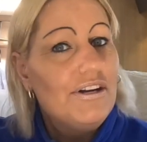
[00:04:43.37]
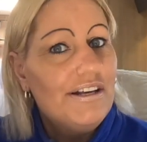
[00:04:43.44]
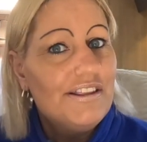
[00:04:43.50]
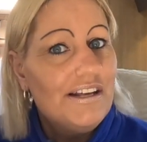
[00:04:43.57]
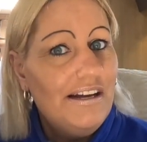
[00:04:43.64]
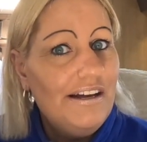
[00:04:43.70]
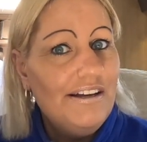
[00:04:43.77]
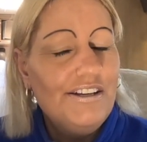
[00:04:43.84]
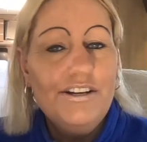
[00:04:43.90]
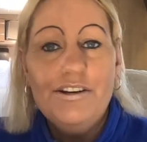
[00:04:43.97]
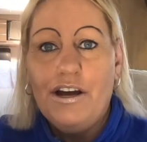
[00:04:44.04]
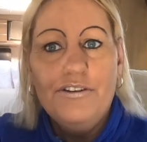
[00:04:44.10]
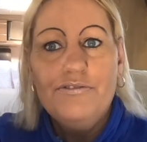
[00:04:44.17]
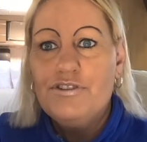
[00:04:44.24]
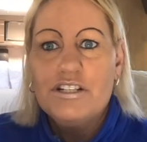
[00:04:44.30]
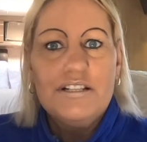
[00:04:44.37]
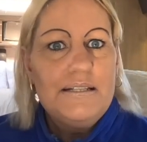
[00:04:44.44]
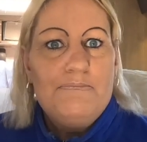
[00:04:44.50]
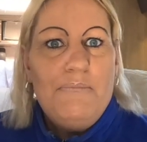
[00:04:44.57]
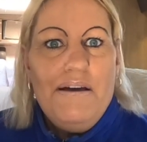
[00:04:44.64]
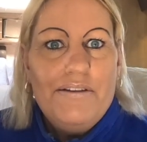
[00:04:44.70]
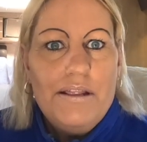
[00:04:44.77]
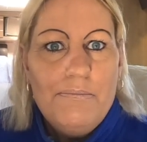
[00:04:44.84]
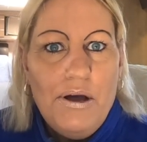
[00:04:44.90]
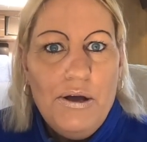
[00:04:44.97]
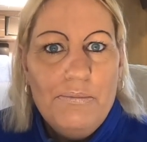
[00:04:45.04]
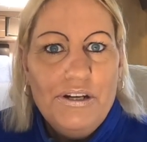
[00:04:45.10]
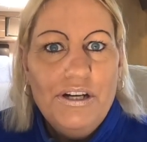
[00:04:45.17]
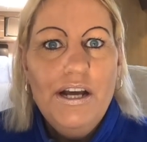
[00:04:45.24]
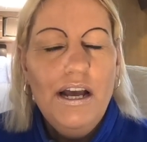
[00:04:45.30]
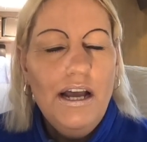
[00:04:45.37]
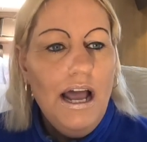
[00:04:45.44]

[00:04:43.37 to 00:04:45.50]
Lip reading: at the, you know, just spare the moment.